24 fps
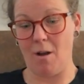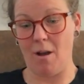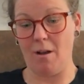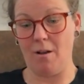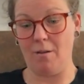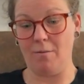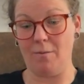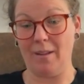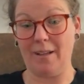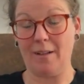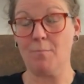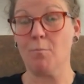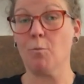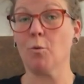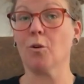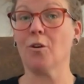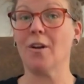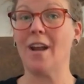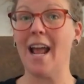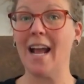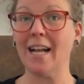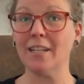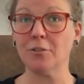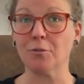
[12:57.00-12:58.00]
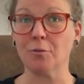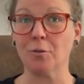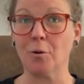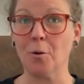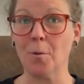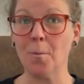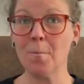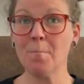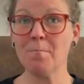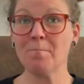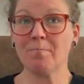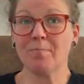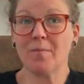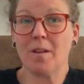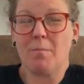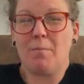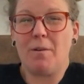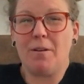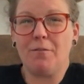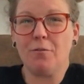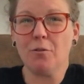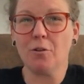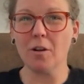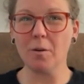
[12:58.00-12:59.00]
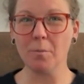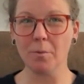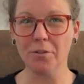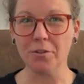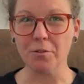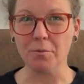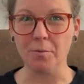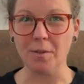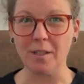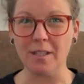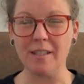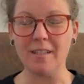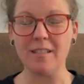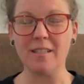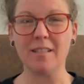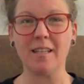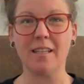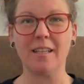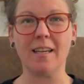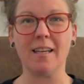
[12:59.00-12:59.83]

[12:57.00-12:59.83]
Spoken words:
like more natural. But if we're able to release it,